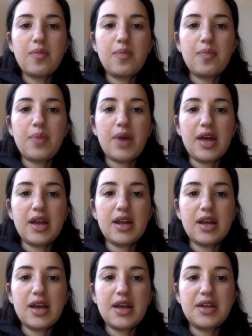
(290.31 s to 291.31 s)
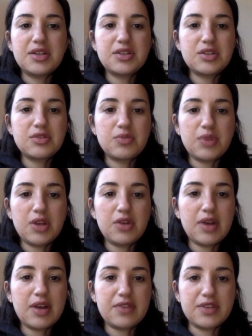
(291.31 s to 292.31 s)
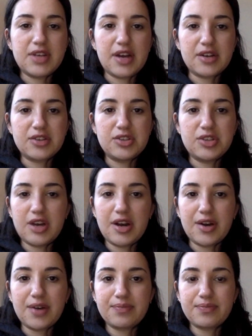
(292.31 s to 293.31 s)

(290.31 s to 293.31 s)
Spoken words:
But it just is really great for texture.